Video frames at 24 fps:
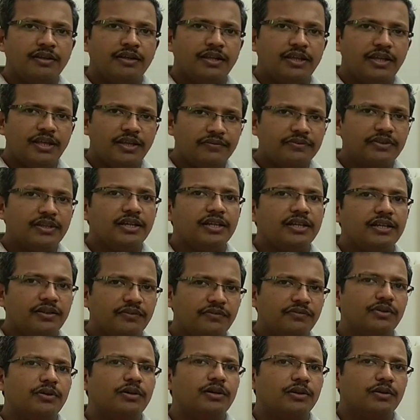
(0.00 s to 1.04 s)

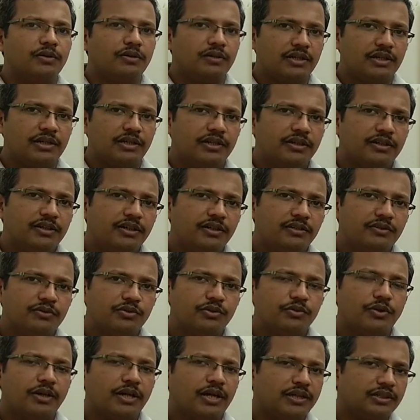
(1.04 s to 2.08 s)
If you are not clear,
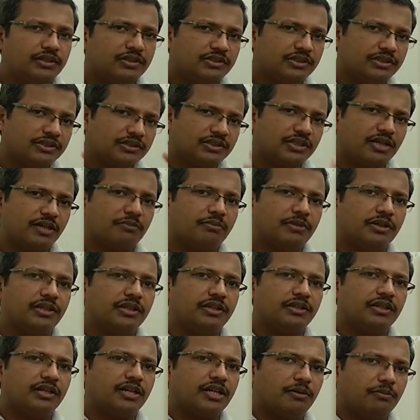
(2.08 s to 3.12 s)
you can just comment
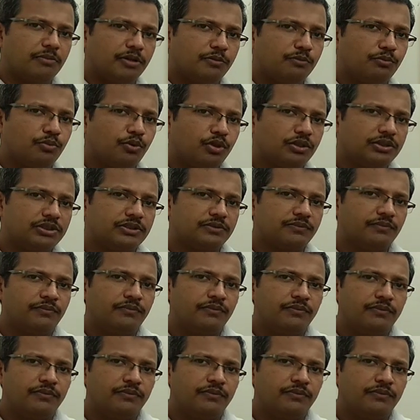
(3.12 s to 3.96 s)
in the comment box.